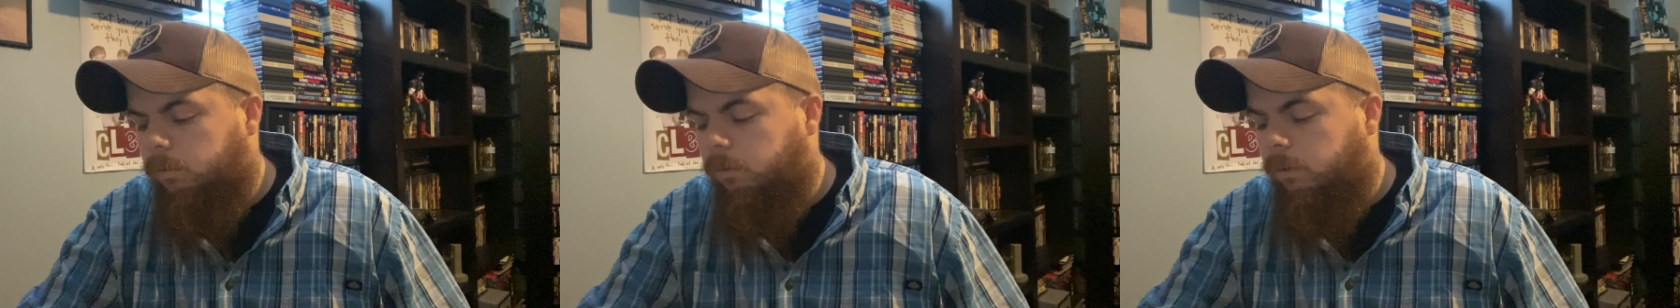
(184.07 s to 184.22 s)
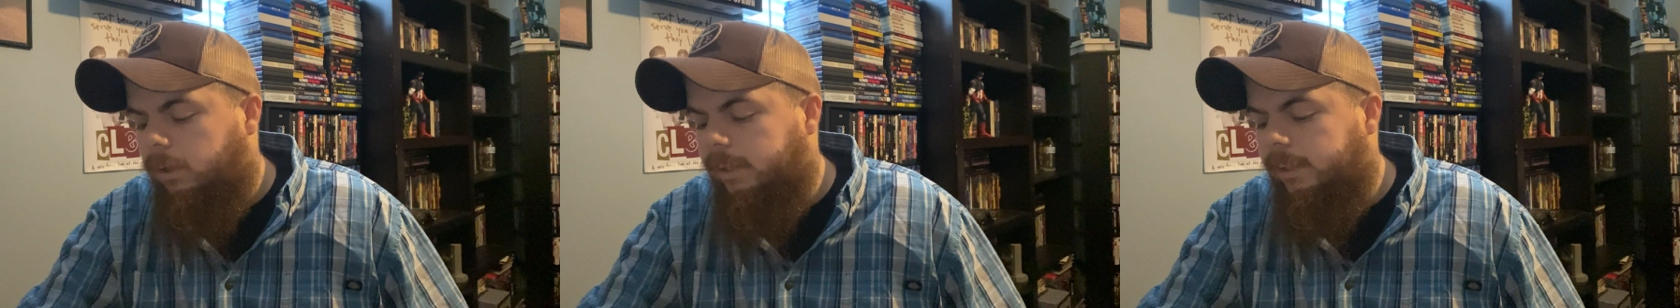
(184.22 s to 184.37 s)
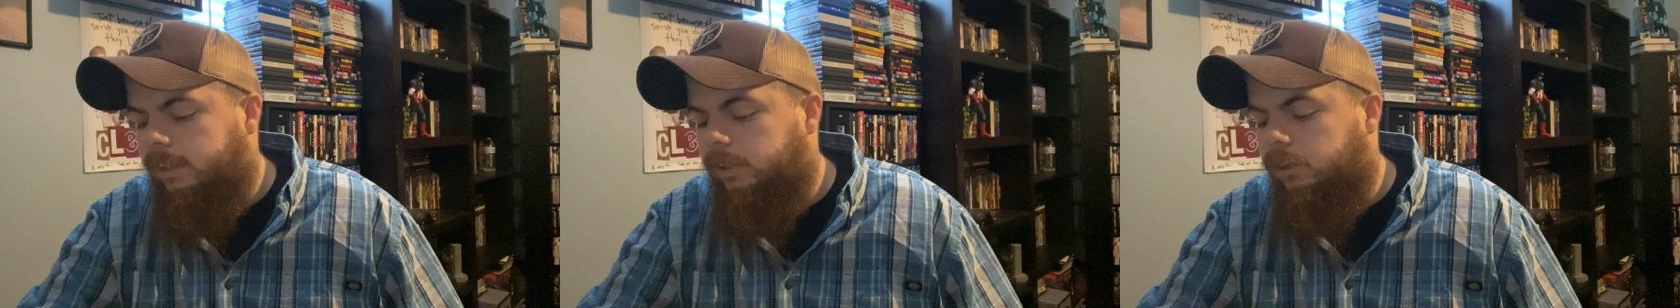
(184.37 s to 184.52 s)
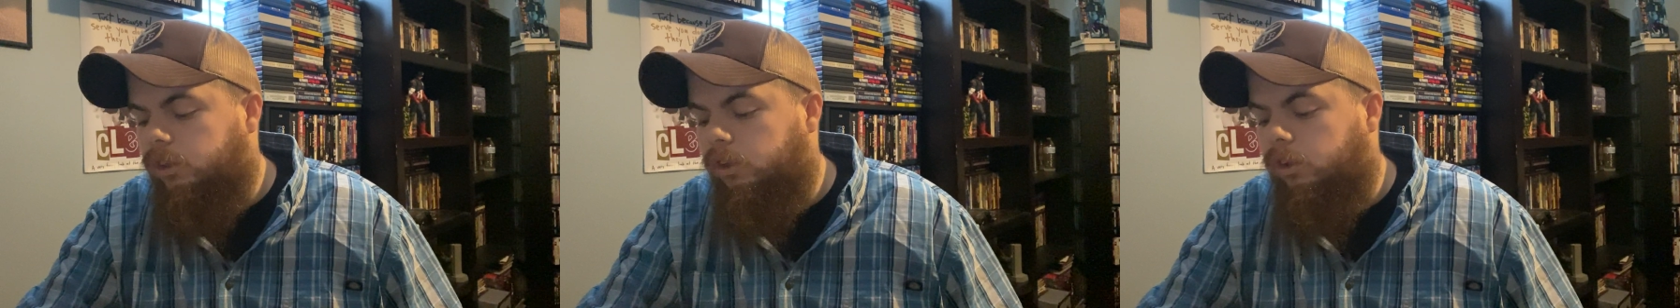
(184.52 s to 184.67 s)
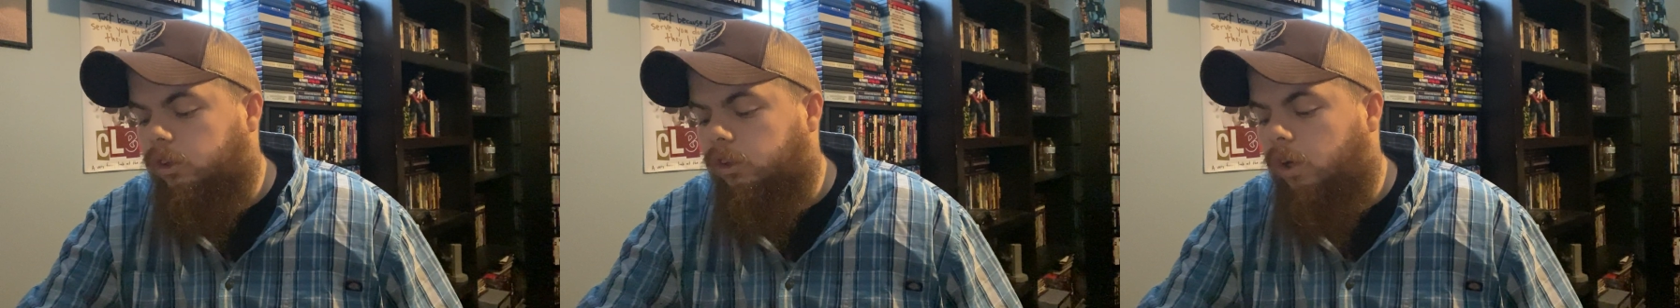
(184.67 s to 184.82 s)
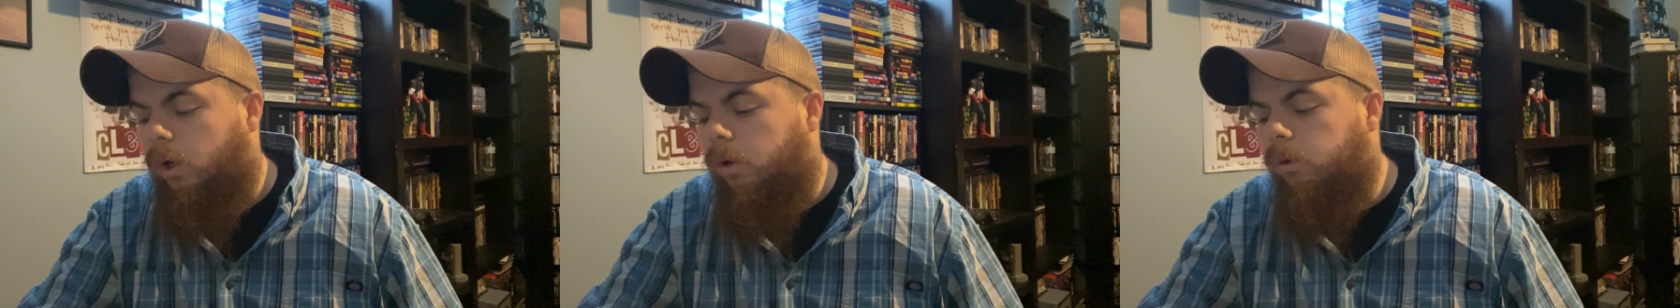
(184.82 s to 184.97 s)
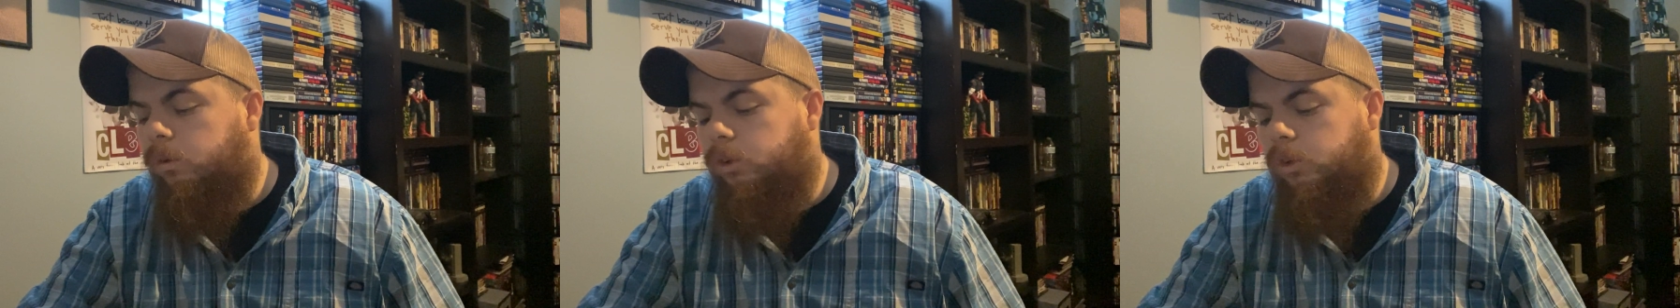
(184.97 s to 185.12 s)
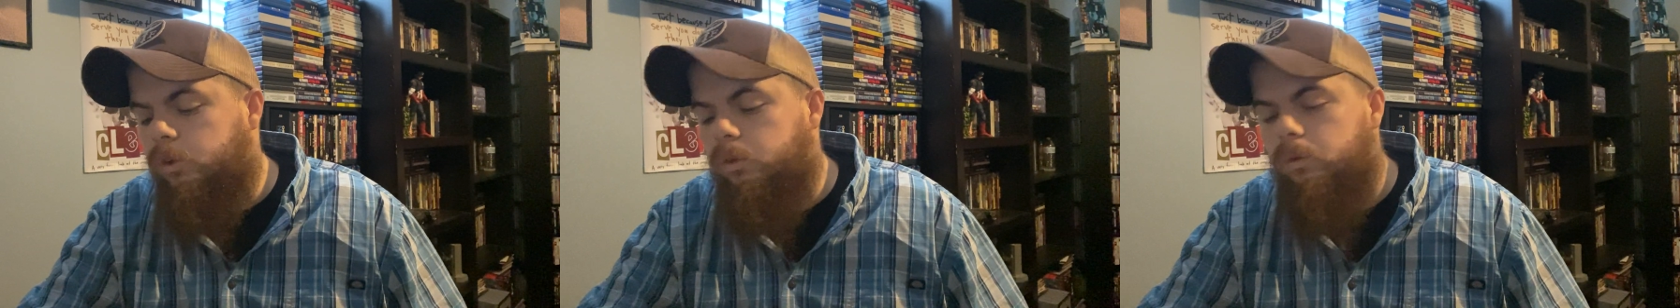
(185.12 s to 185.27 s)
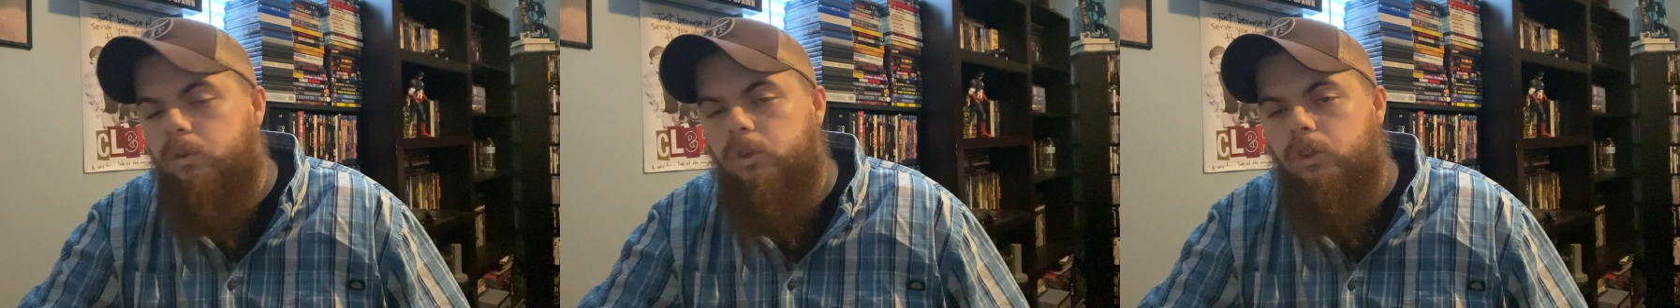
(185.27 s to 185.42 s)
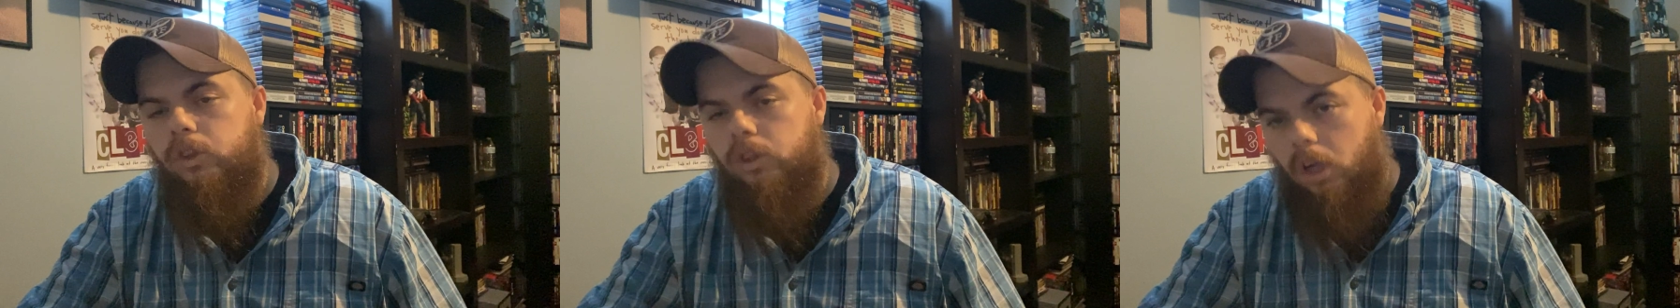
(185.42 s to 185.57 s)
what is your
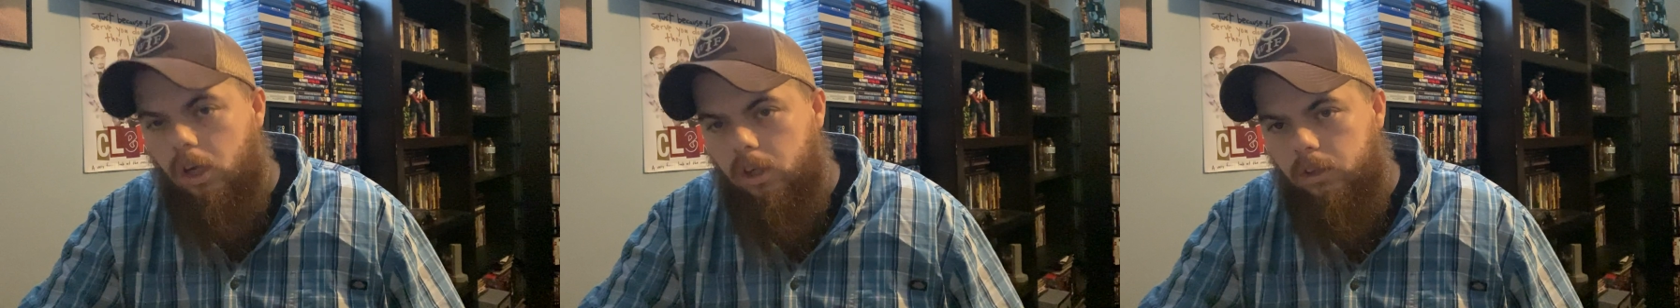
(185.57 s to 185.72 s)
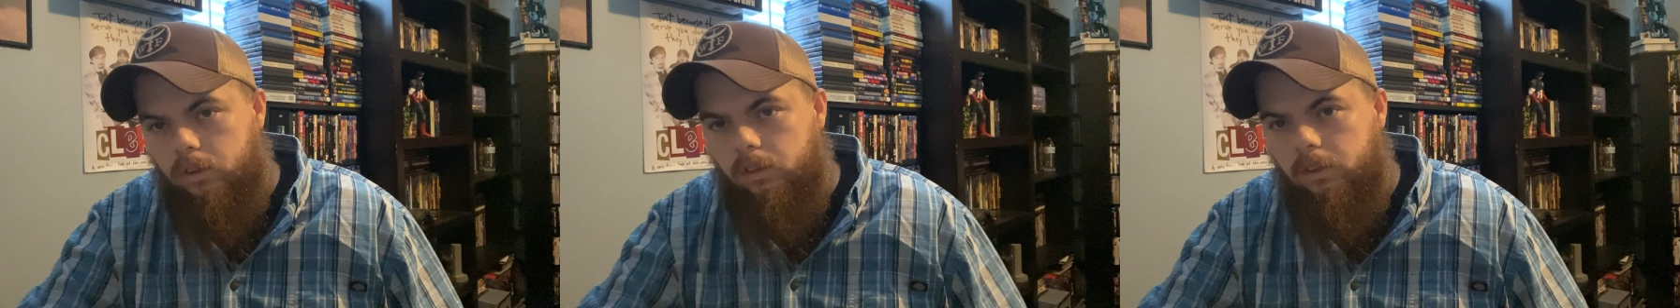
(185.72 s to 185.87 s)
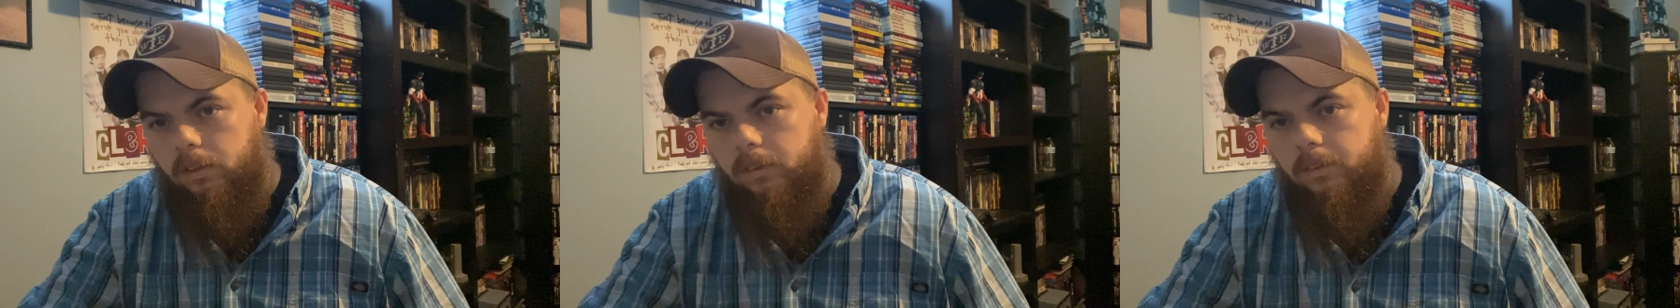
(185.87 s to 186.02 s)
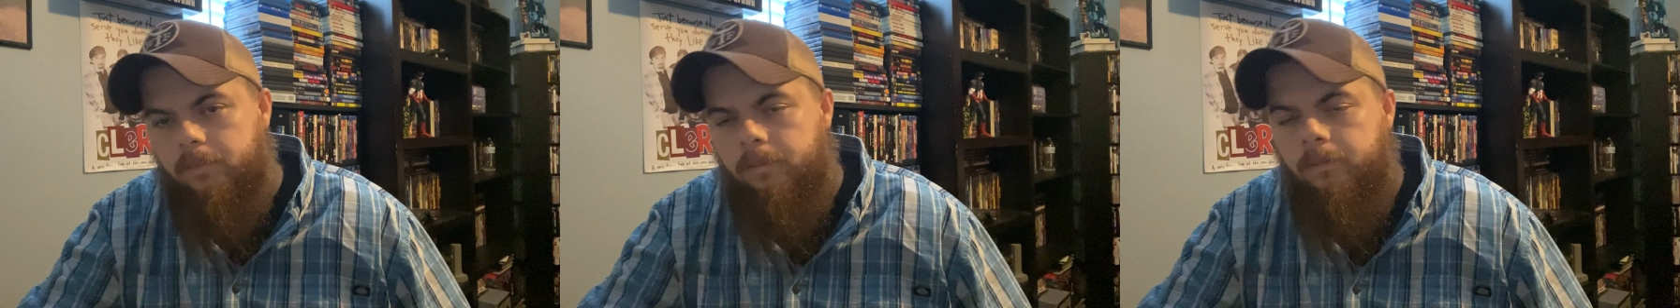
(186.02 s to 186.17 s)
go-to genre?